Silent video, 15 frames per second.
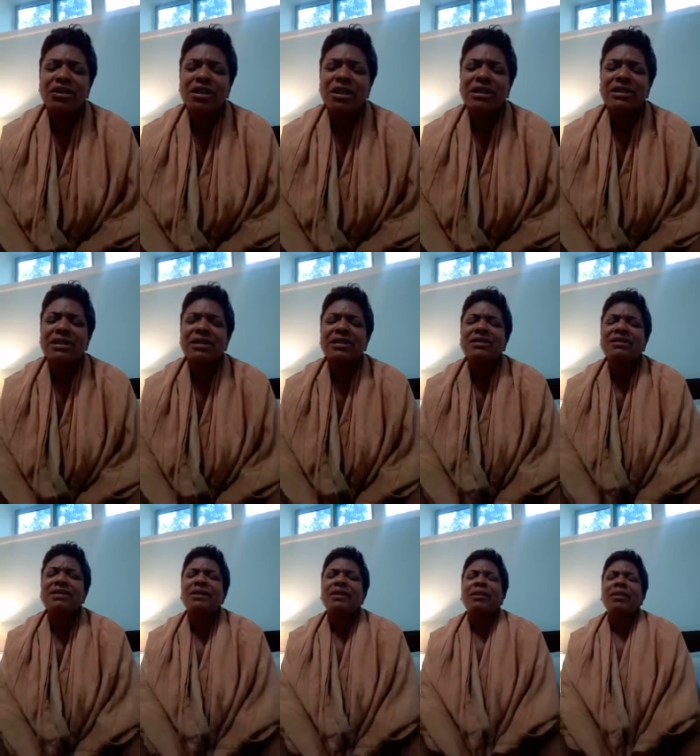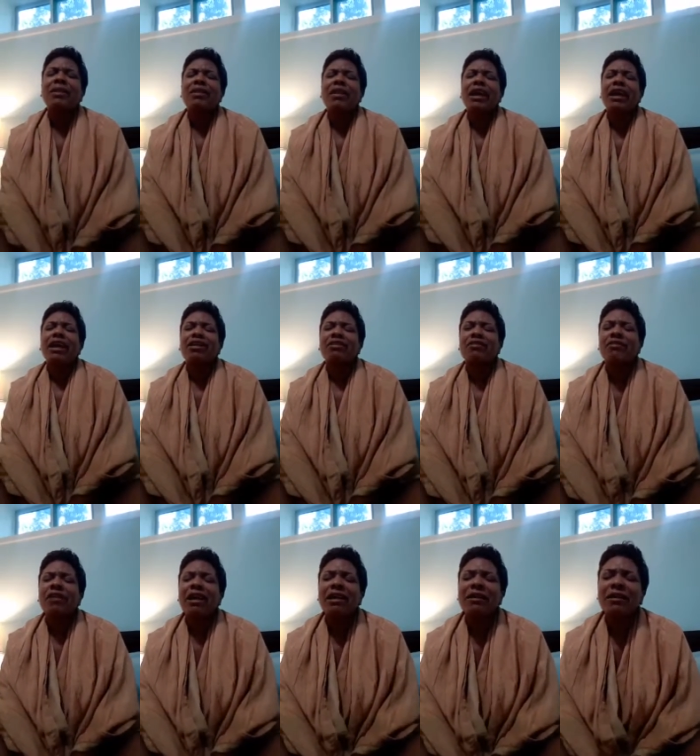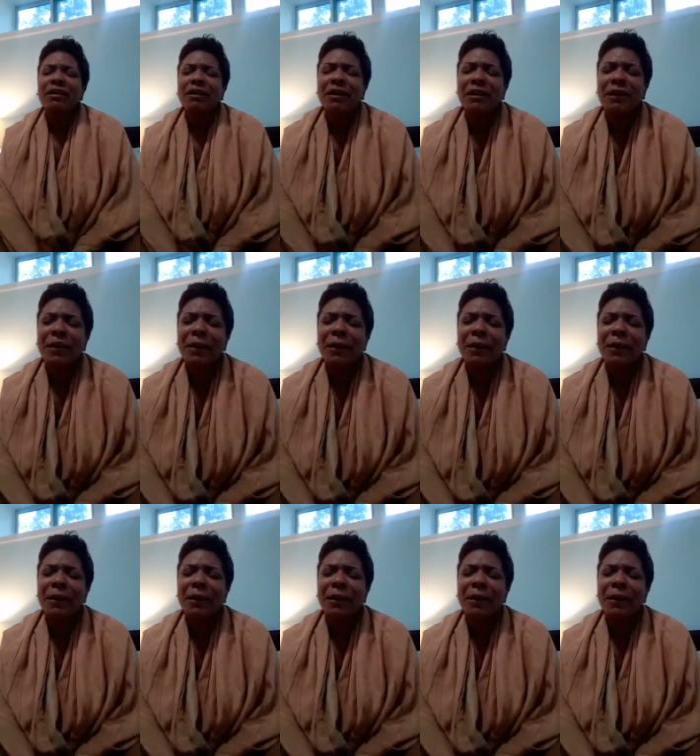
Jesus. We thank you, Father.